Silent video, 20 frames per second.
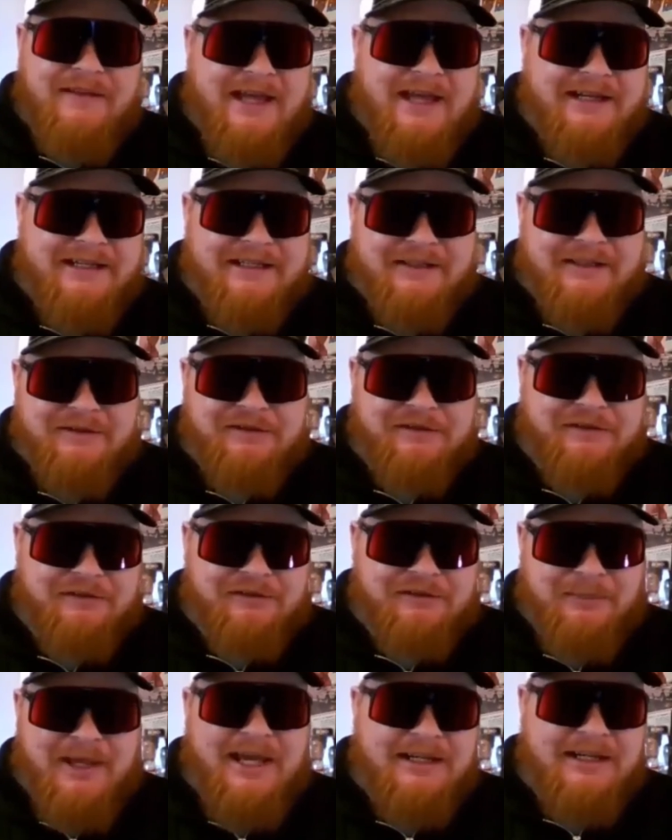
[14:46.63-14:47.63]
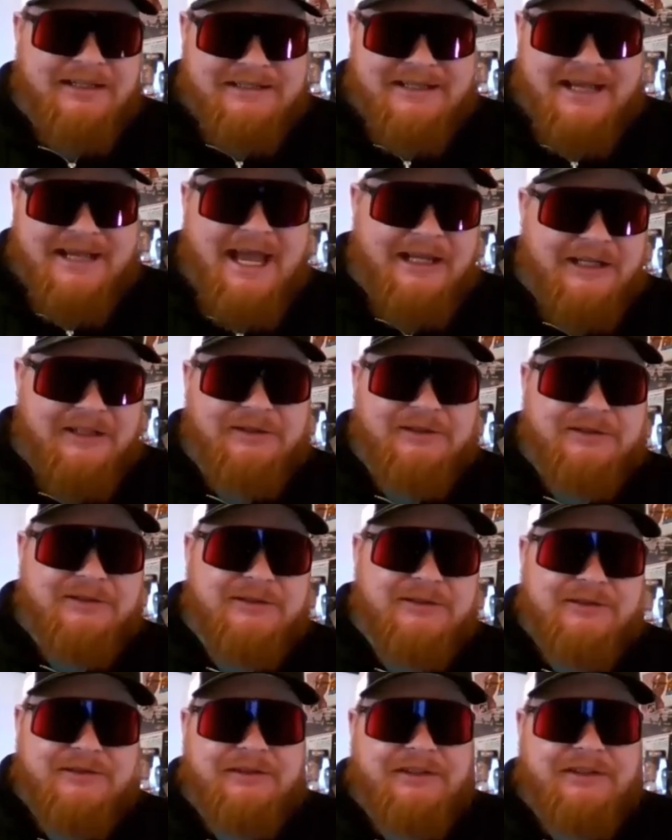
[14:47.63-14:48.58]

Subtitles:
that is spectacular